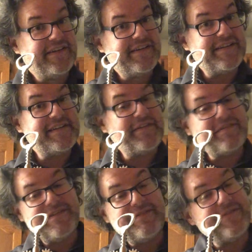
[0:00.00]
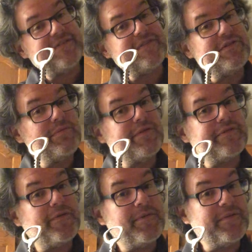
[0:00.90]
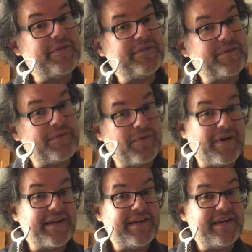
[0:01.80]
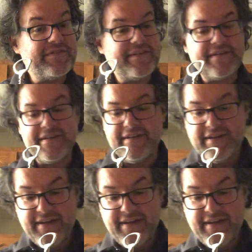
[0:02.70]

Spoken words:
because I thought it felt a little more formal with wine and everything.